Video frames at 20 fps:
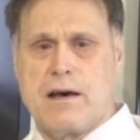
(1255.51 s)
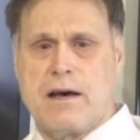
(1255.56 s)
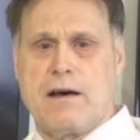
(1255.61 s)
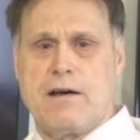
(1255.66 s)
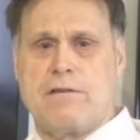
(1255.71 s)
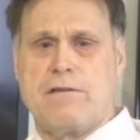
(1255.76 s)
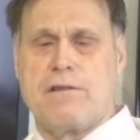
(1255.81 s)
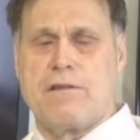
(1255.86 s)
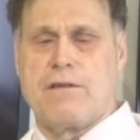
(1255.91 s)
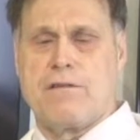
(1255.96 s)

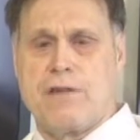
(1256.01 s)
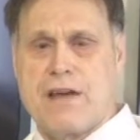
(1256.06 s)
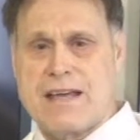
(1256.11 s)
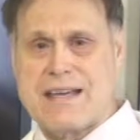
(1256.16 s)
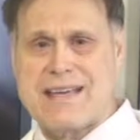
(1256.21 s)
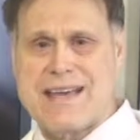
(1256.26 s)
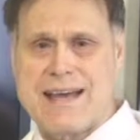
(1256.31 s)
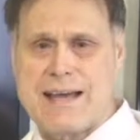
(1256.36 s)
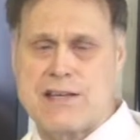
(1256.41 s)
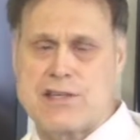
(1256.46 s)
a
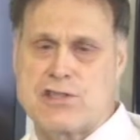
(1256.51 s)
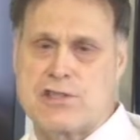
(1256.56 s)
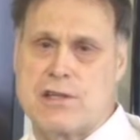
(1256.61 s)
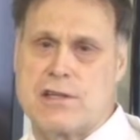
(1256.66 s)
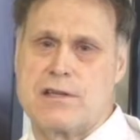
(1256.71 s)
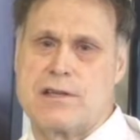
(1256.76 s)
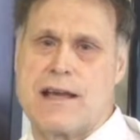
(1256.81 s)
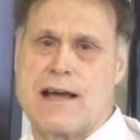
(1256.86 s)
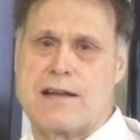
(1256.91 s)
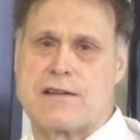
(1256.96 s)

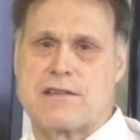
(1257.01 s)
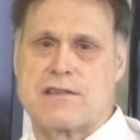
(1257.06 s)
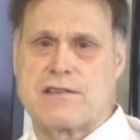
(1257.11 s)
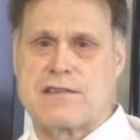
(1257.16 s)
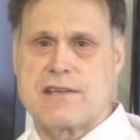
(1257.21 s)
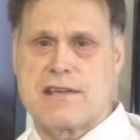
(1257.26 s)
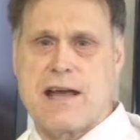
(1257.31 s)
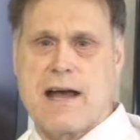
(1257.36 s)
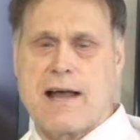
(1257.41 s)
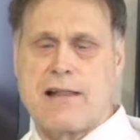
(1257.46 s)
vacation down to
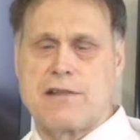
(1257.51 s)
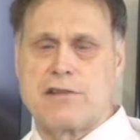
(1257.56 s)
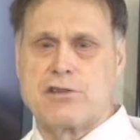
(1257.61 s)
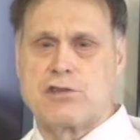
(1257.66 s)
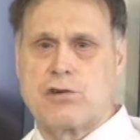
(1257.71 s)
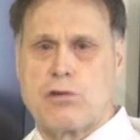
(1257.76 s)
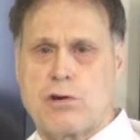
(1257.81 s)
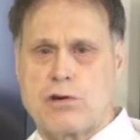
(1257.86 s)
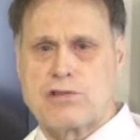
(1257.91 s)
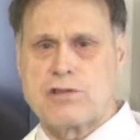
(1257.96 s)
Sea Island,
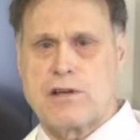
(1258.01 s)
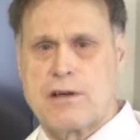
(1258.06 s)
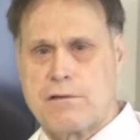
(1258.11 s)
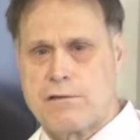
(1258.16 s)
Georgia.